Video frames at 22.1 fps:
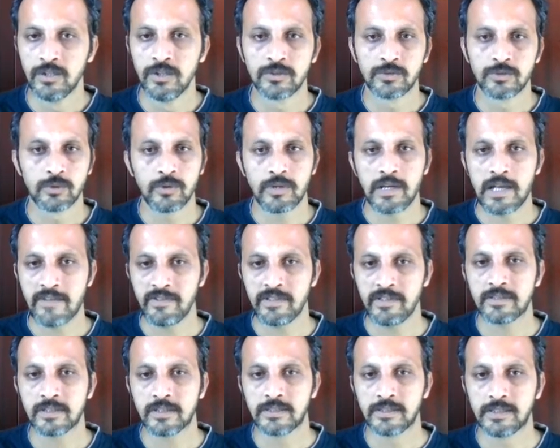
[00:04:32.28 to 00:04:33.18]
So
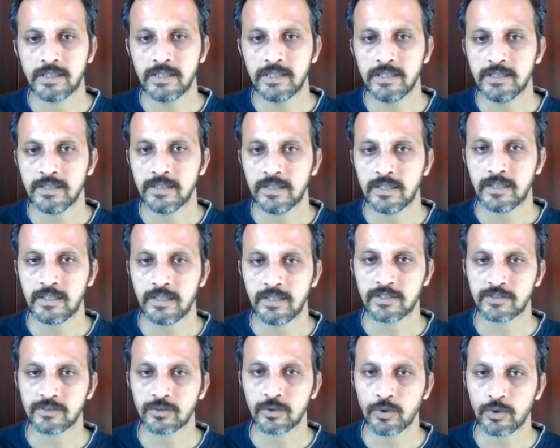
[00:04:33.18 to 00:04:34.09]
having said that,
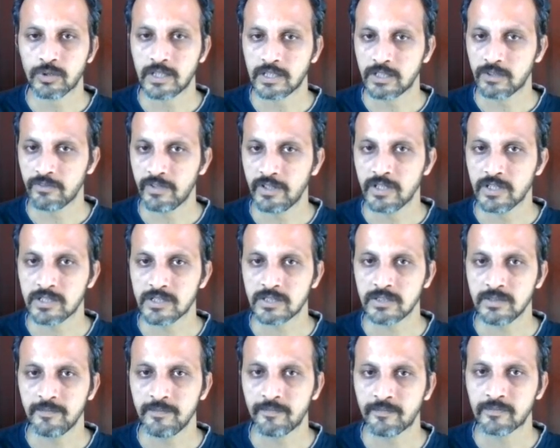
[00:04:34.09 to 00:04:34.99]
let's go to the other
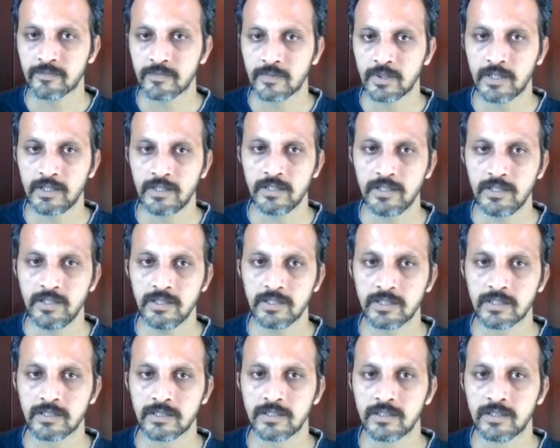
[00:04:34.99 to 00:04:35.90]
variation. And
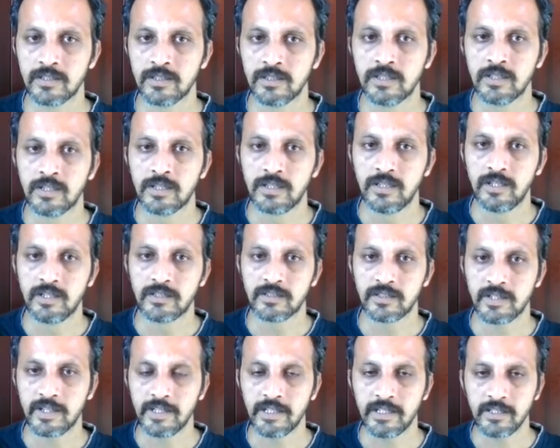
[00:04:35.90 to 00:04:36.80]
here, let's
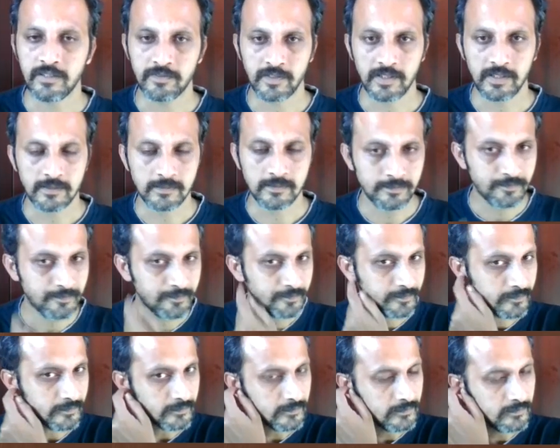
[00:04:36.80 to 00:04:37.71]
say knight e5.
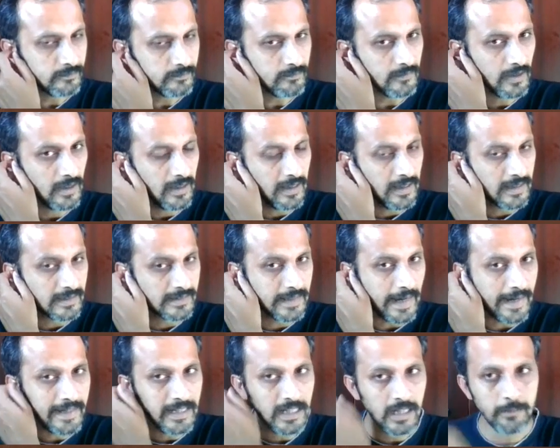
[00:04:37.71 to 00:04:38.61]

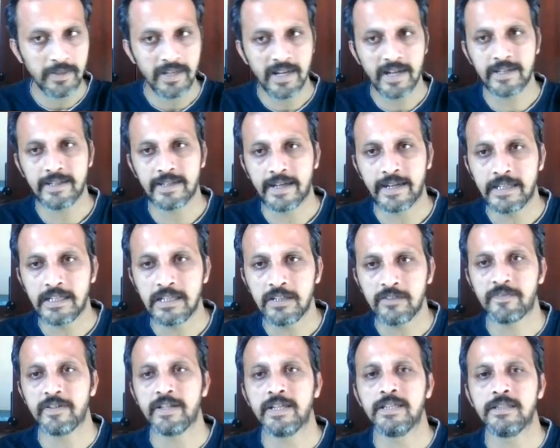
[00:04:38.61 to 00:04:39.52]
The idea behind knight
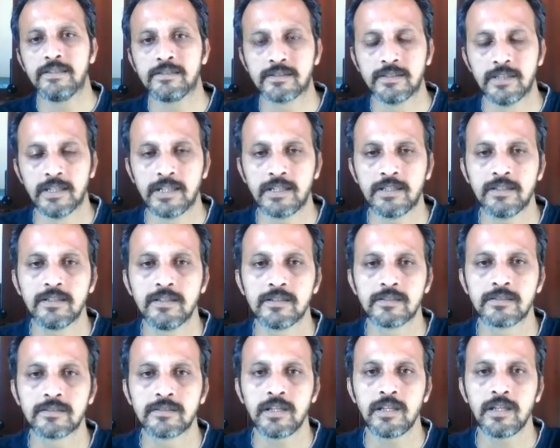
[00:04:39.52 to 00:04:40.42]
e5 is that,
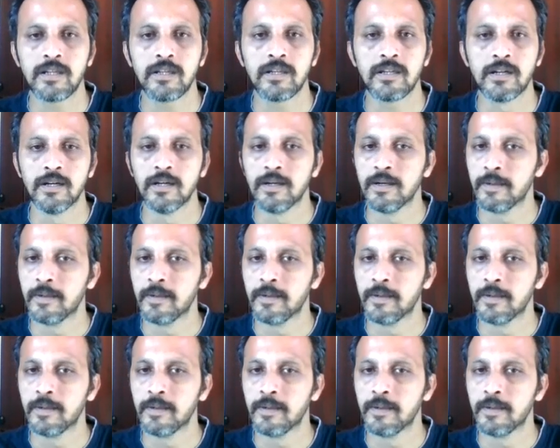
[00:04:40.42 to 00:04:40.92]
say